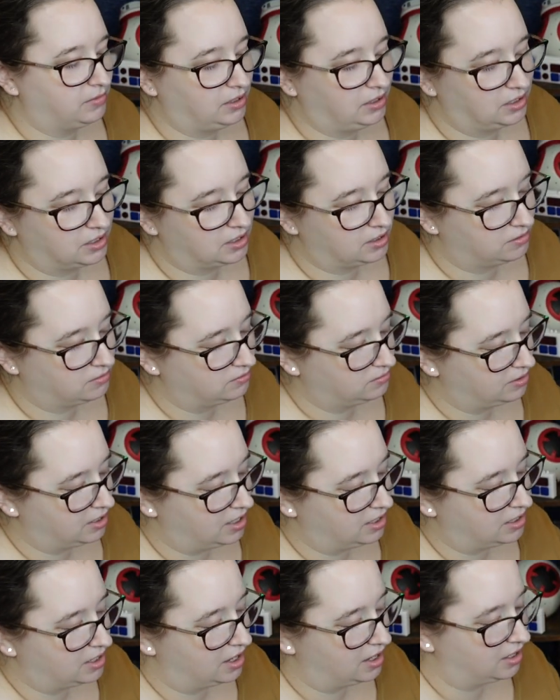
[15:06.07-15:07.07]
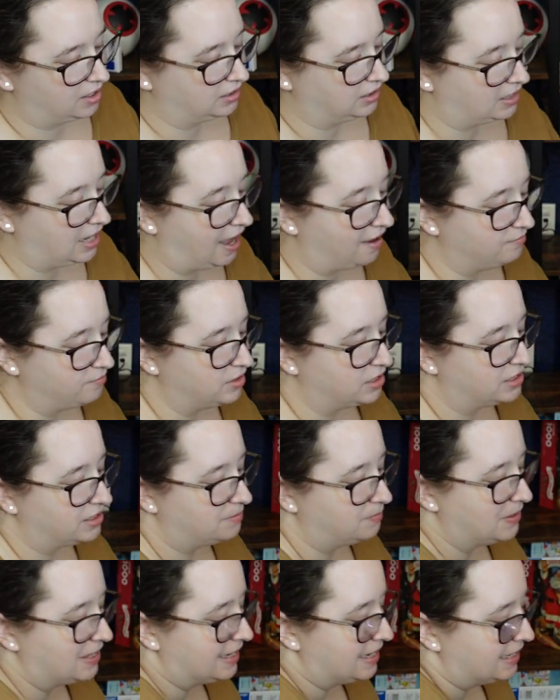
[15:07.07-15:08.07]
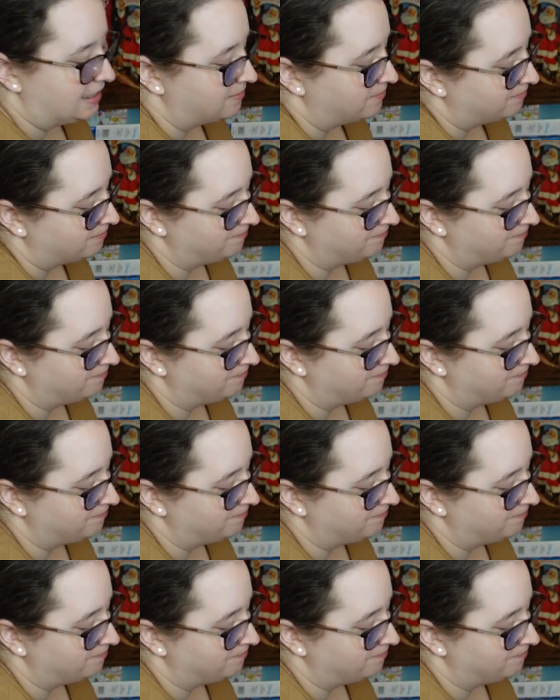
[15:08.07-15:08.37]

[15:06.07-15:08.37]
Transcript: you know, and have them just be